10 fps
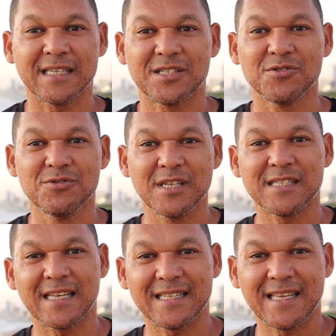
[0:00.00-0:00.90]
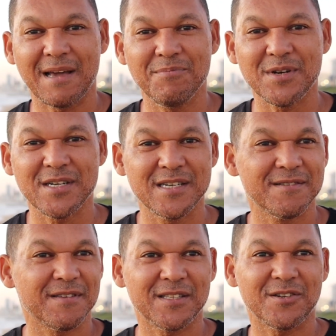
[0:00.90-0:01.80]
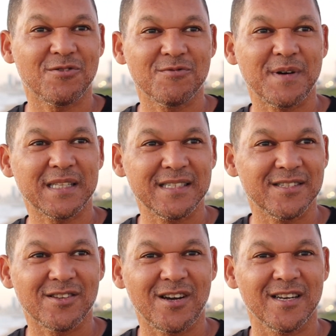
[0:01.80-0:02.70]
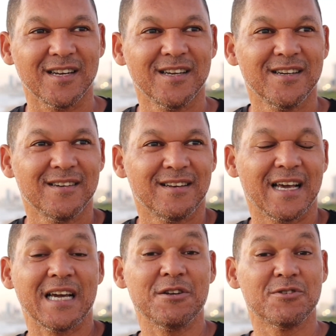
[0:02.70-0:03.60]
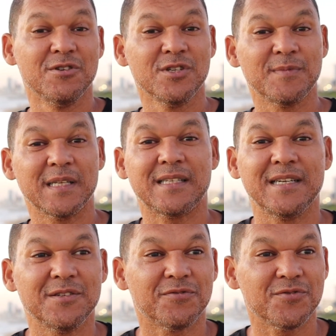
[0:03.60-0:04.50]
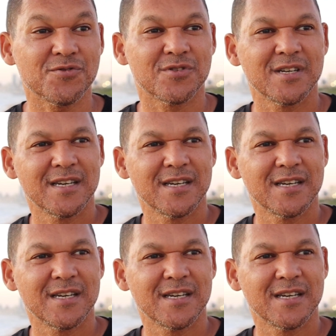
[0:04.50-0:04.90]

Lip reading: as soon as that camera, that record button is on, like, I would lose my train of thought.